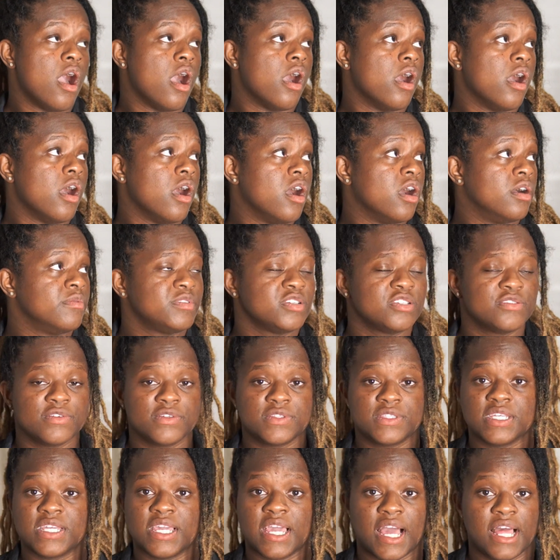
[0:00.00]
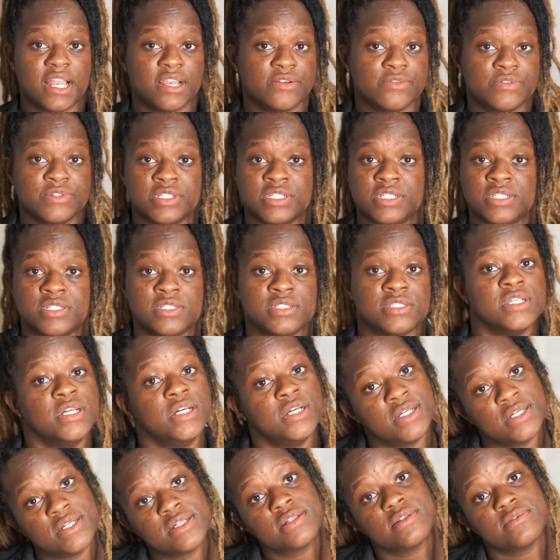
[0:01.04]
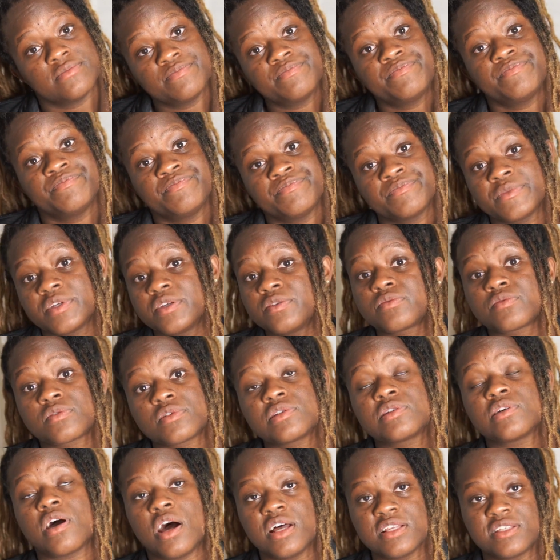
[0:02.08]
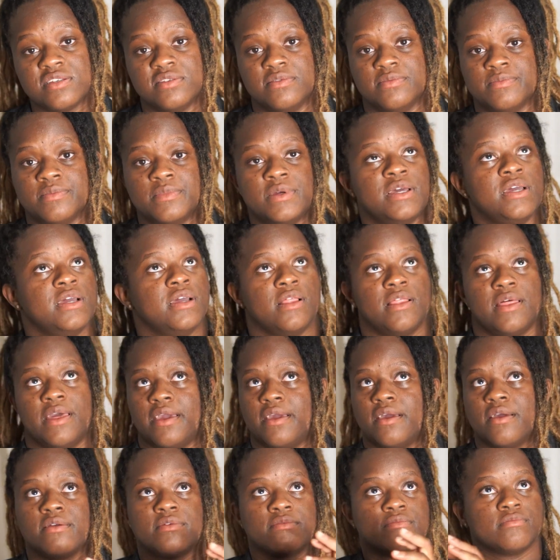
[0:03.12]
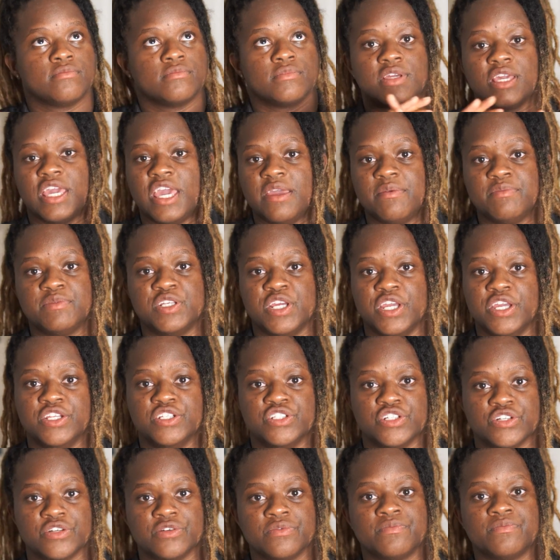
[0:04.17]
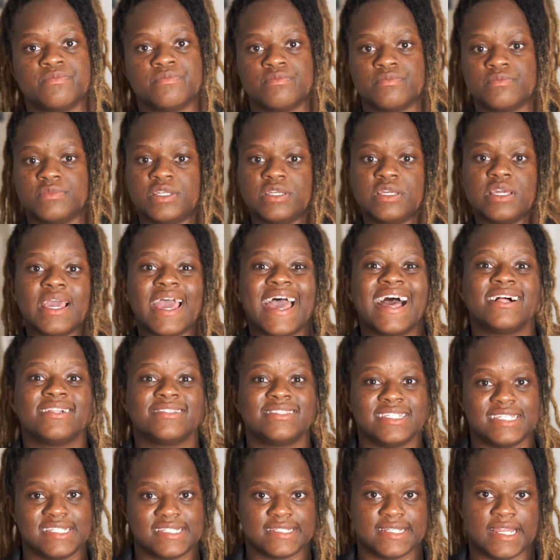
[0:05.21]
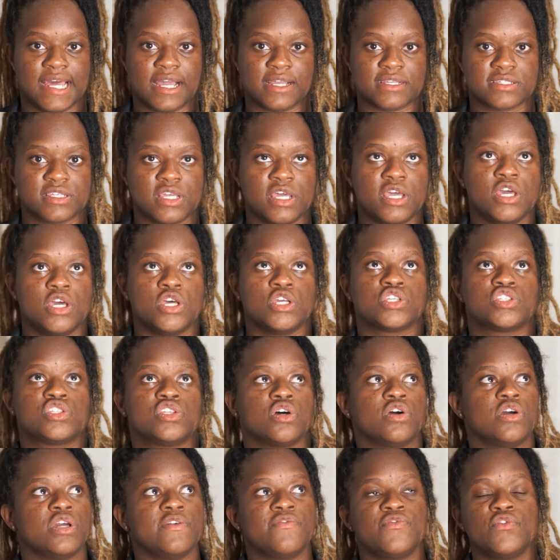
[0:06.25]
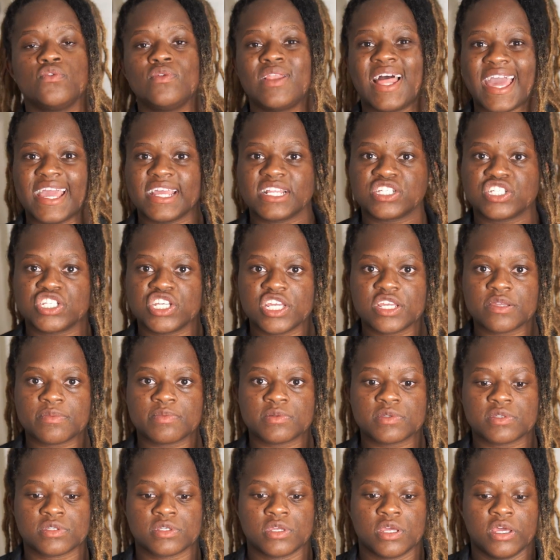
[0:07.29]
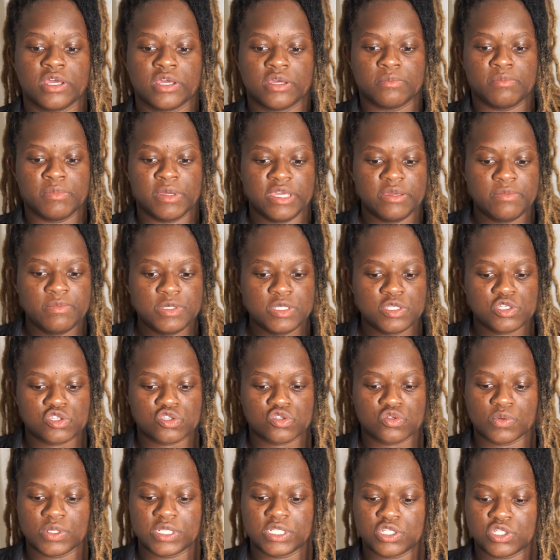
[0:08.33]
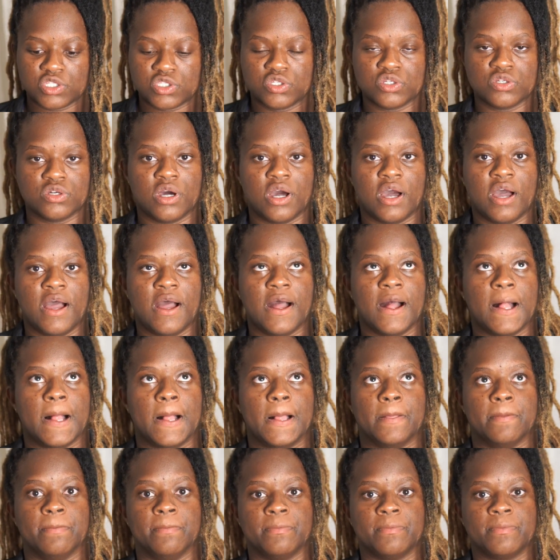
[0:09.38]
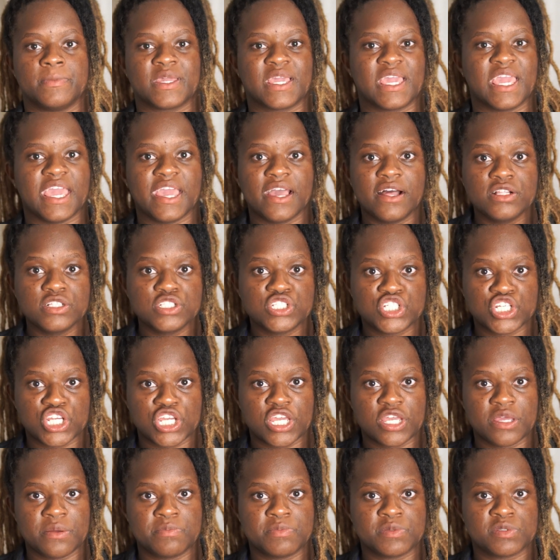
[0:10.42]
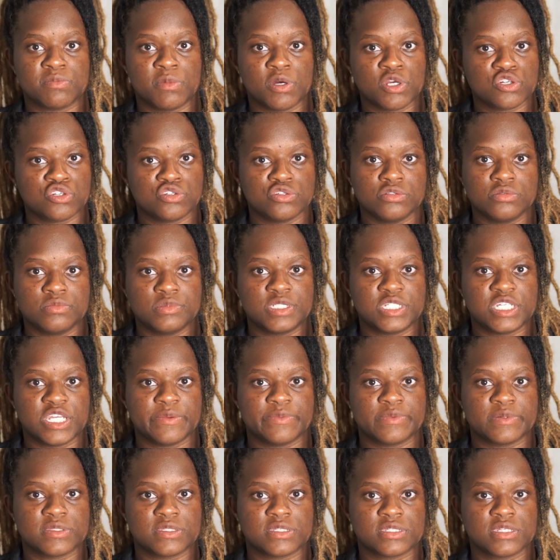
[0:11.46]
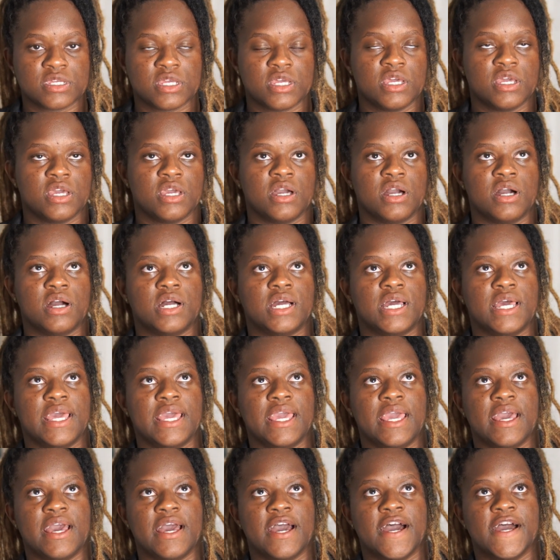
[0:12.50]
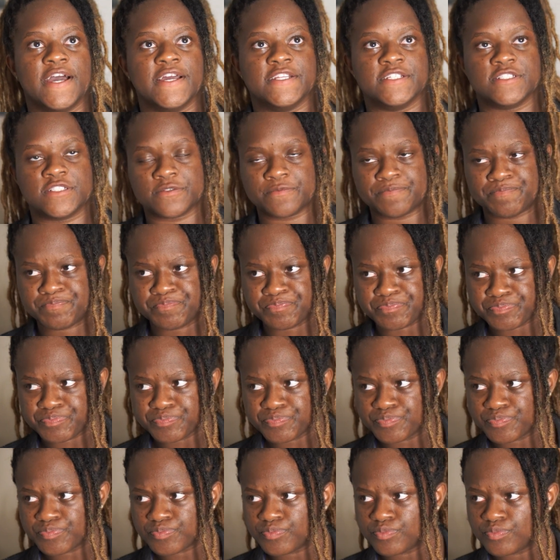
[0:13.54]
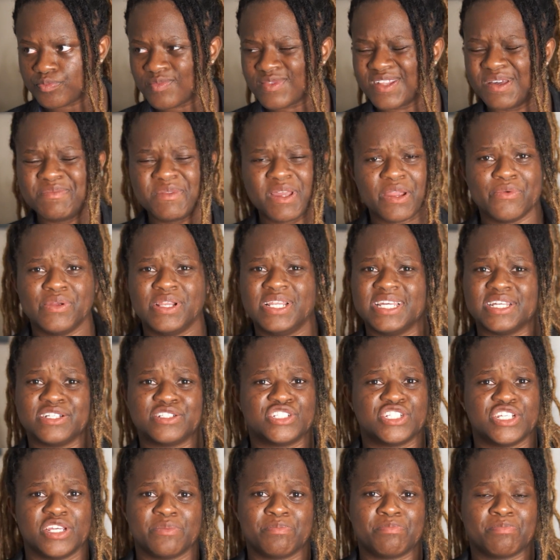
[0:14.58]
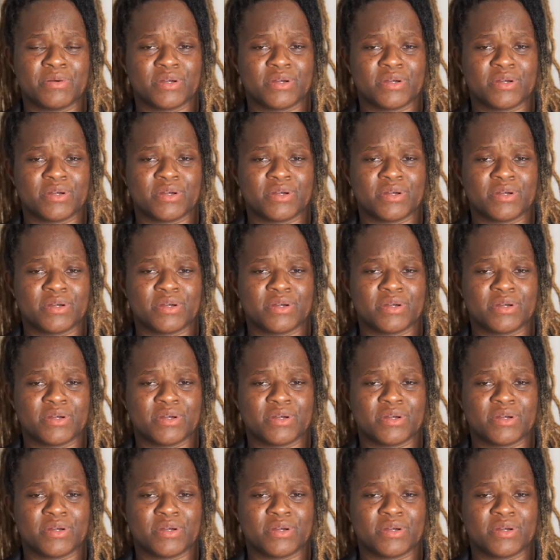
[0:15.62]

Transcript: Just 50 calories. It's awesome. Like, game changer. Healthy snacks. So if you like chips, maybe switch to kale chips, mushroom chips, and I'm not really a chip